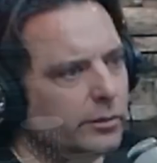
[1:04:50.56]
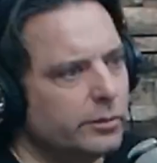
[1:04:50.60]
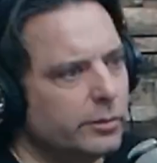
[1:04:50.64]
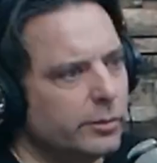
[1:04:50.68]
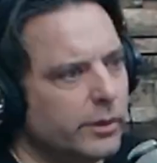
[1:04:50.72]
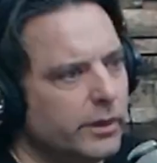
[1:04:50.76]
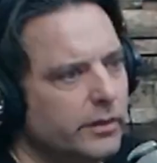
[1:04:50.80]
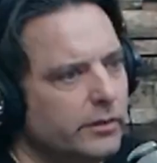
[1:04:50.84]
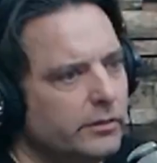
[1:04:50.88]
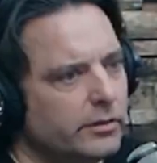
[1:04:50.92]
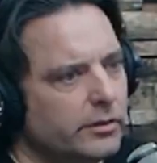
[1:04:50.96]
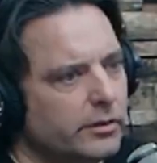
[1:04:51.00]
this
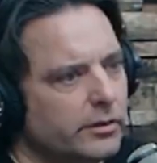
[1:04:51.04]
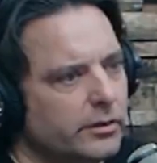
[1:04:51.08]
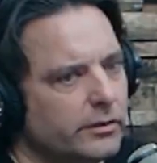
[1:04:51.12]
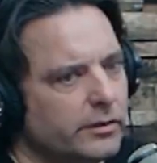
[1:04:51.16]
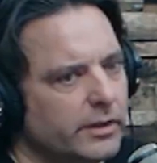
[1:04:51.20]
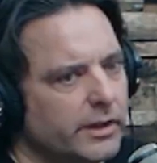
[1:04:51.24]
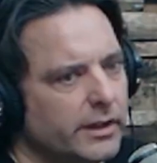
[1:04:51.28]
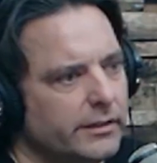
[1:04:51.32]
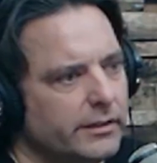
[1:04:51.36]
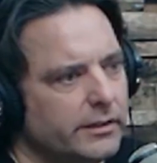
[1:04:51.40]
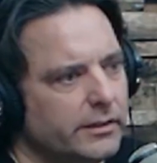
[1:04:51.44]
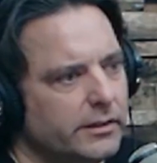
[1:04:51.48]

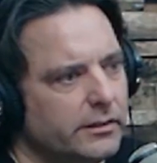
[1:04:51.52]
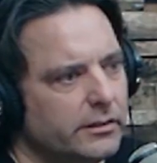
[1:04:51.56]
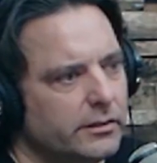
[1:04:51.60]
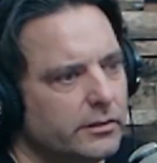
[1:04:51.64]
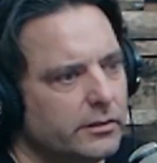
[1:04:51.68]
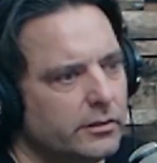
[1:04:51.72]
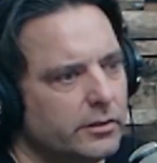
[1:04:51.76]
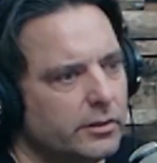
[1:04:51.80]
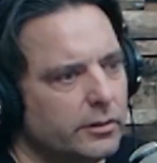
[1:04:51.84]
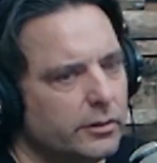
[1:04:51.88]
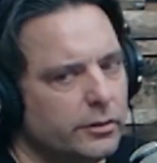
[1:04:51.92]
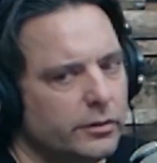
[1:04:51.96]
research on these
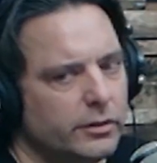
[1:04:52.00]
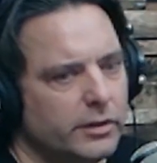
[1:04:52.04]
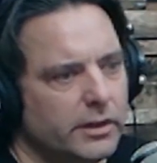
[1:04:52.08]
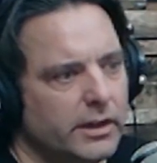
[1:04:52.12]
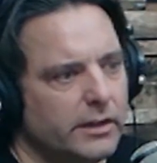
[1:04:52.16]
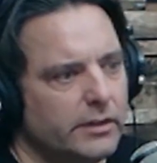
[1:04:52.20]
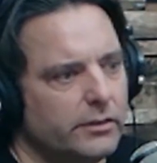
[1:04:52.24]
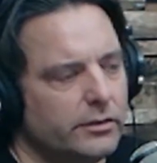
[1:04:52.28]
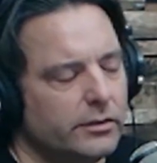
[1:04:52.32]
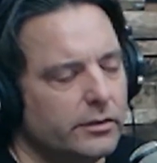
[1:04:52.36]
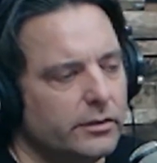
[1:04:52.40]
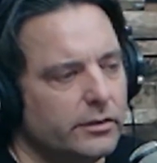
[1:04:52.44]

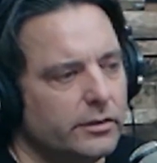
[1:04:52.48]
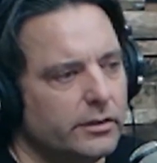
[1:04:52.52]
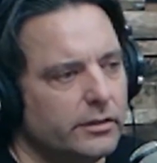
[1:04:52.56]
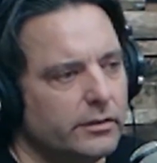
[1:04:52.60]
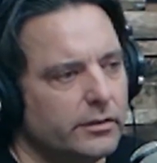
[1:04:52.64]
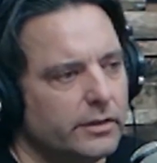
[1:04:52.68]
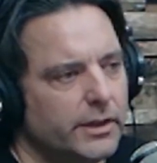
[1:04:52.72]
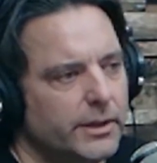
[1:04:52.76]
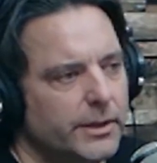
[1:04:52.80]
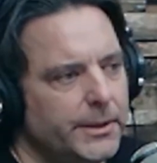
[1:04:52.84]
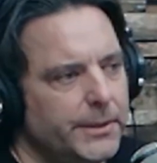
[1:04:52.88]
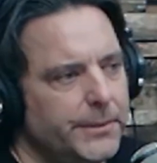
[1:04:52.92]
associations
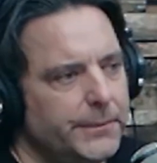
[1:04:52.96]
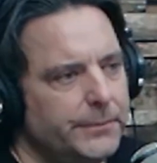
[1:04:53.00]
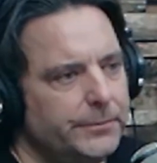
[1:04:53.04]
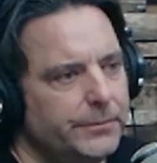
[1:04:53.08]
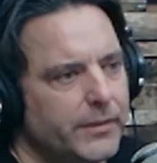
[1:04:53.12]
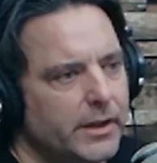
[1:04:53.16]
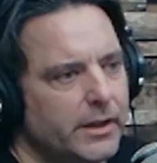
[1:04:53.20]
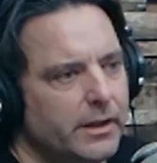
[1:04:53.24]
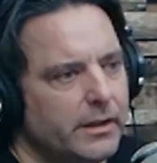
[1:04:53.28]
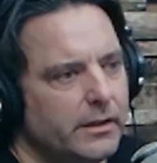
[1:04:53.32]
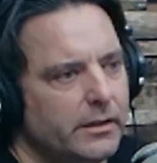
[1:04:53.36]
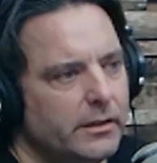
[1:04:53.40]
is
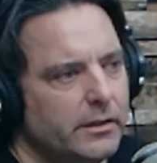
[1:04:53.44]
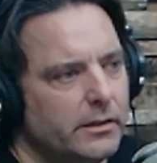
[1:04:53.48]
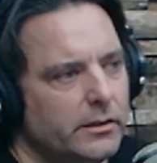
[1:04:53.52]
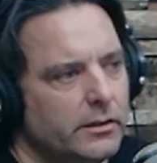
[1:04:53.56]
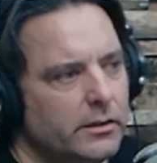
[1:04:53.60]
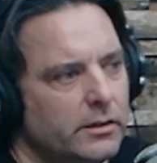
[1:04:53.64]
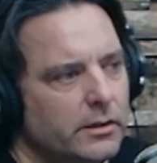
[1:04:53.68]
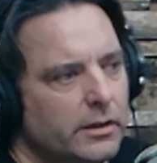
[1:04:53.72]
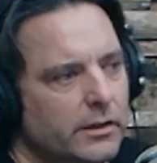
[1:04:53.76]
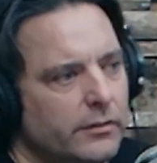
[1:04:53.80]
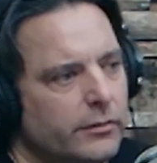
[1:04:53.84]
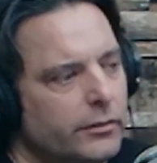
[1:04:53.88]

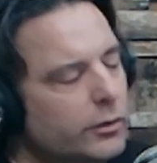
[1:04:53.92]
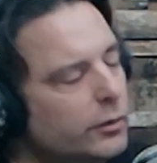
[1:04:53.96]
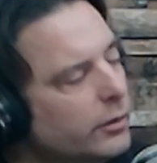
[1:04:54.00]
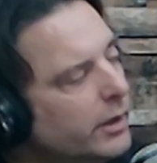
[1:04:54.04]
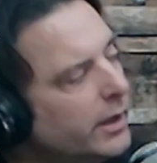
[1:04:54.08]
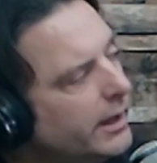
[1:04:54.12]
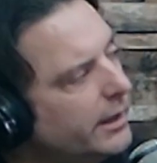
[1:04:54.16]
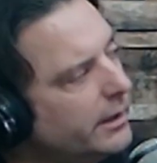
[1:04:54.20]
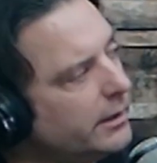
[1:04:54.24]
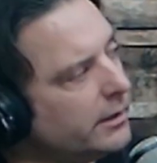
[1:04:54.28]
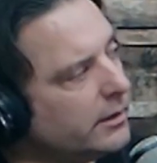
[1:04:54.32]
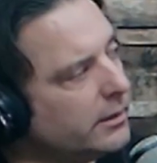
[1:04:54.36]
if
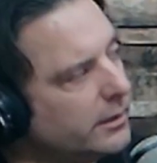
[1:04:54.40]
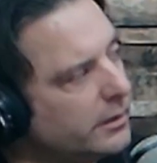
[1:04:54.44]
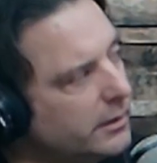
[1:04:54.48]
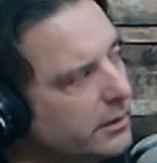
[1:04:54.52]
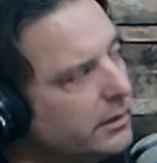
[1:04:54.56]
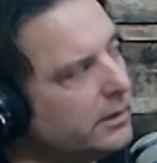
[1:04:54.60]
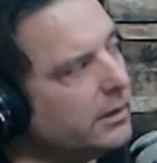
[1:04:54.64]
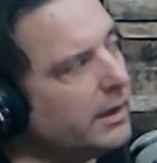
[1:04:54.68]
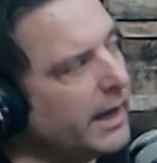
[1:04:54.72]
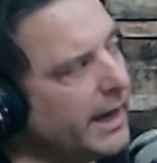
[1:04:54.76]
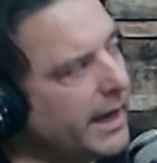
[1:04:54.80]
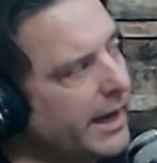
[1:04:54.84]
you had
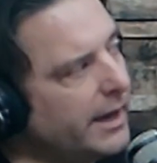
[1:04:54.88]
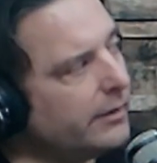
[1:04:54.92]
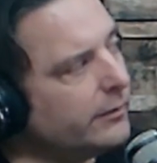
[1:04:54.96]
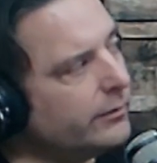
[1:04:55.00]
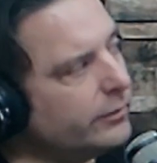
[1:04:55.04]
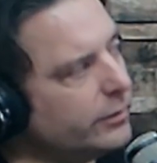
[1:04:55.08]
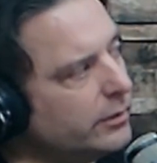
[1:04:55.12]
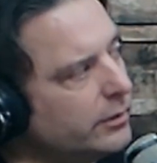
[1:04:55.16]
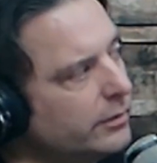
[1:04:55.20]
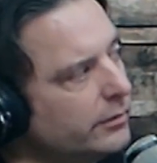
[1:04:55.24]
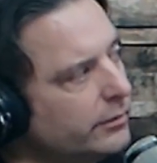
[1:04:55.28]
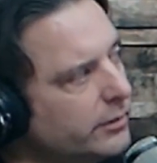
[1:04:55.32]
a
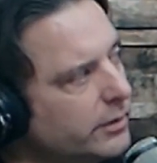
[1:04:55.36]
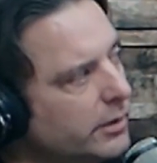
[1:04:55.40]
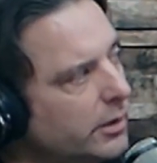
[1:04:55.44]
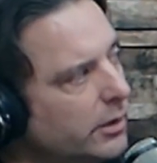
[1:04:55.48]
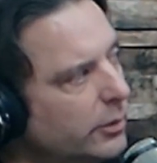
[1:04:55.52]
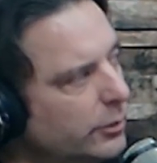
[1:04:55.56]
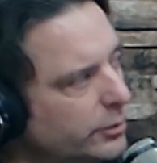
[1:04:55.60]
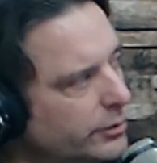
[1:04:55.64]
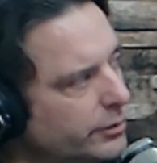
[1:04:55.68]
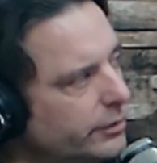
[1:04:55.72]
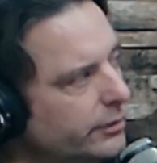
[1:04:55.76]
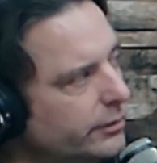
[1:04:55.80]
handful of
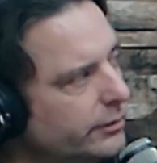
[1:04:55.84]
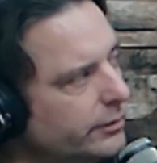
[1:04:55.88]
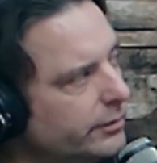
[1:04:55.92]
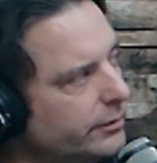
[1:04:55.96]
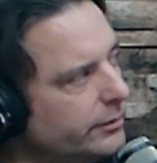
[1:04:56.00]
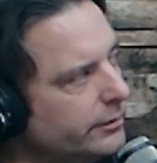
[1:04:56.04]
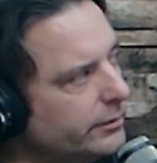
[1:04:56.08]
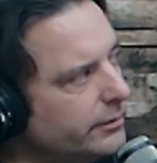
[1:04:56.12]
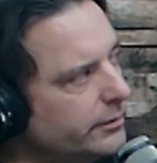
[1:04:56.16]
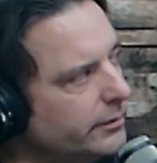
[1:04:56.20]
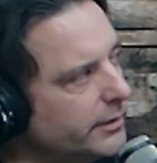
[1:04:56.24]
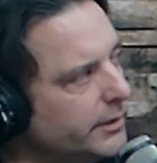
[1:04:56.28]
coaches,